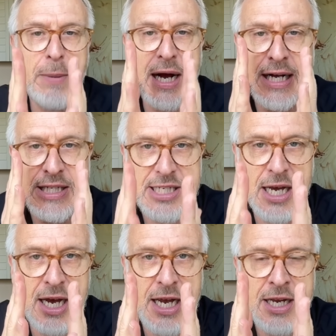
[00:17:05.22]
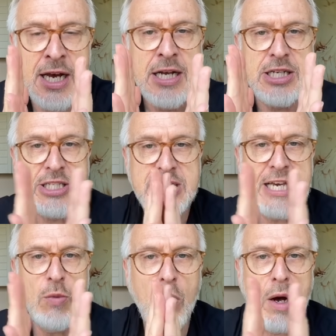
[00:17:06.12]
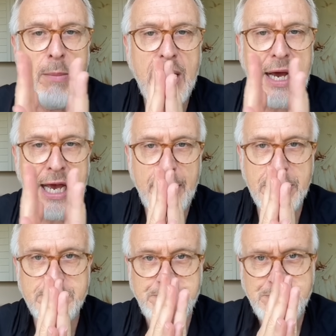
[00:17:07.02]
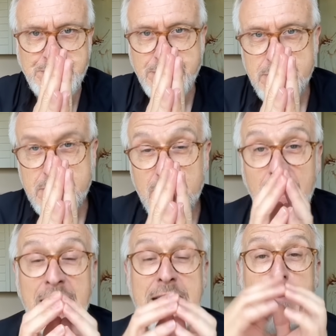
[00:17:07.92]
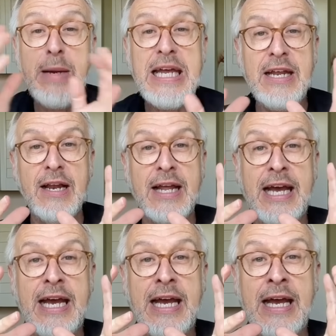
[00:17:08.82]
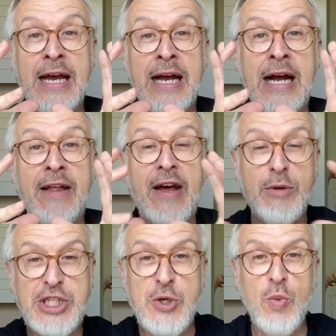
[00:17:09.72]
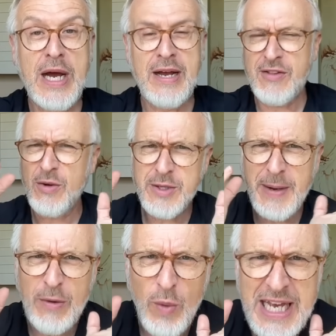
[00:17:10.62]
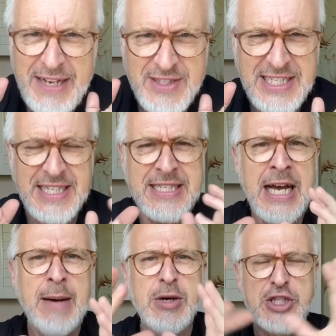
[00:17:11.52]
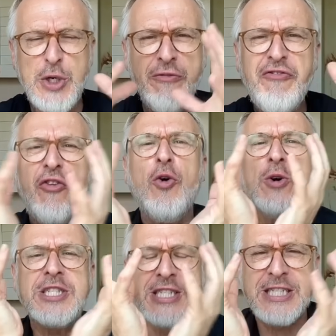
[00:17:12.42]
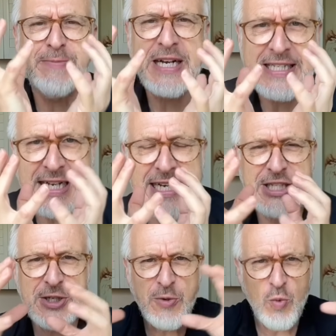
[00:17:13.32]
by side to see what might happen. And immediately, there were two waves. It's always about waves, these things. But two forces, basically. Two